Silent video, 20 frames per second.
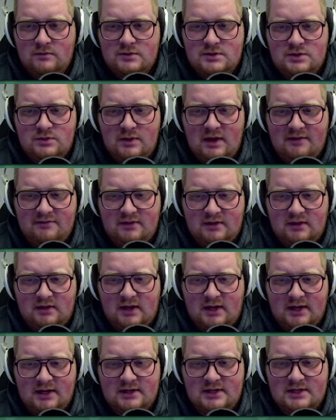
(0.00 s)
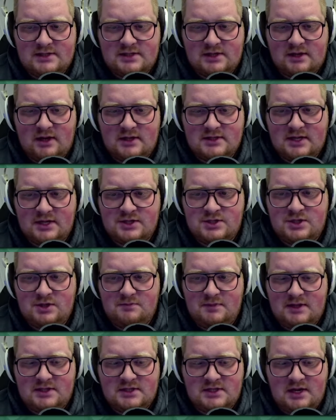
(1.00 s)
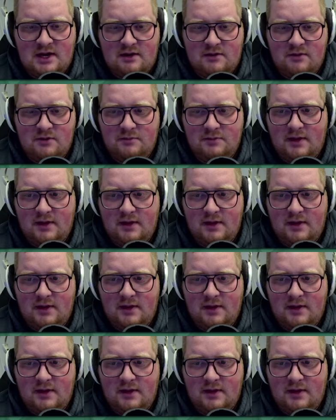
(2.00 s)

Do have a lot of decent cards. I should be tarot